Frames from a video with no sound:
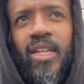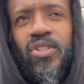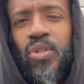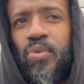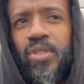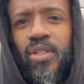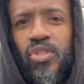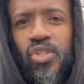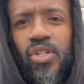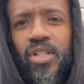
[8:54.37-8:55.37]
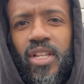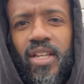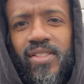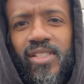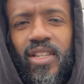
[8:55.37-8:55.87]
issue was the
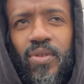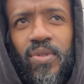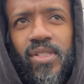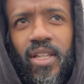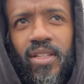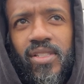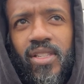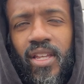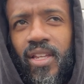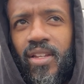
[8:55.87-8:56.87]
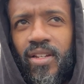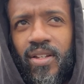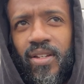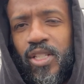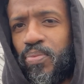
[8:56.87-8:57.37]
shutdown sequence that this thing
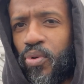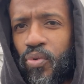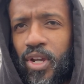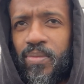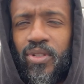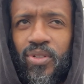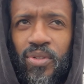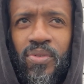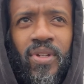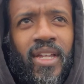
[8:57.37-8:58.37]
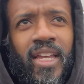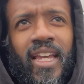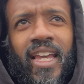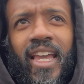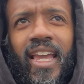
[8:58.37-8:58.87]
uh, is programmed to do
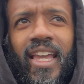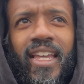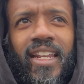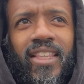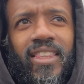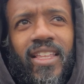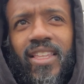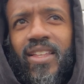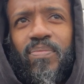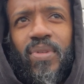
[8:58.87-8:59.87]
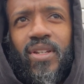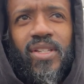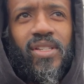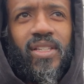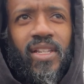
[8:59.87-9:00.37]
and I think that
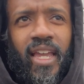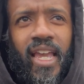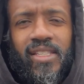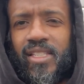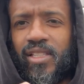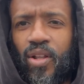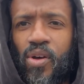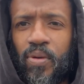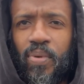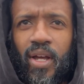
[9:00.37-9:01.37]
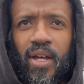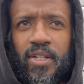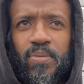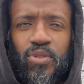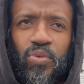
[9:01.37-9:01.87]
because it like has this long
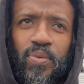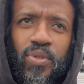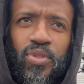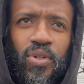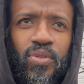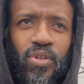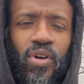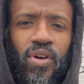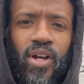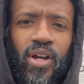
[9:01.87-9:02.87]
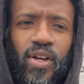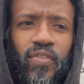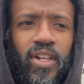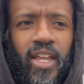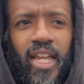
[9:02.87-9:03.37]
pause between when you turn the car off
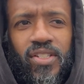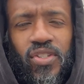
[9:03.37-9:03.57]
and it actually